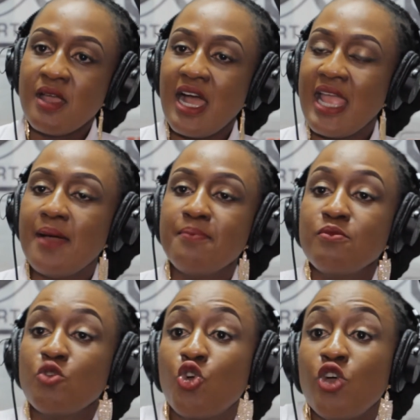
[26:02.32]
I
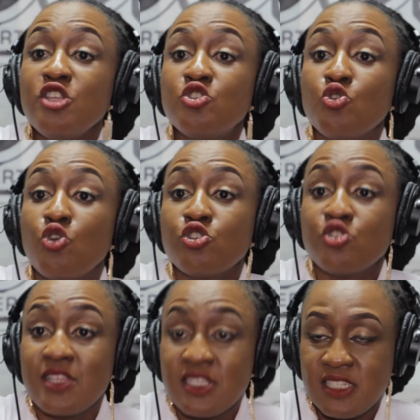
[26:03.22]
am going to go
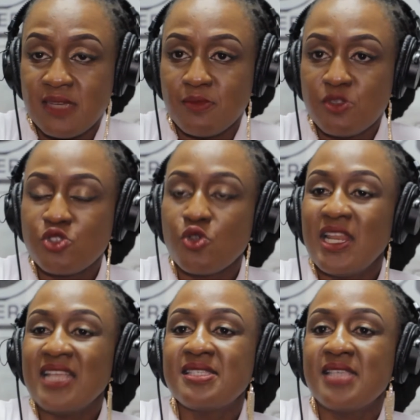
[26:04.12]
to the gym. So
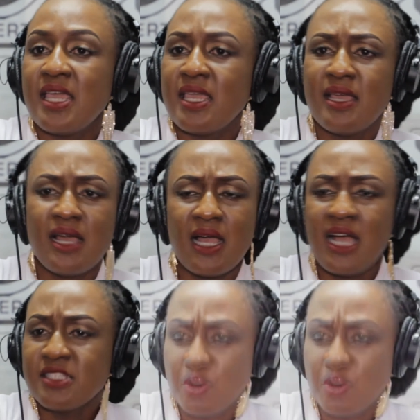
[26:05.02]
let's say, as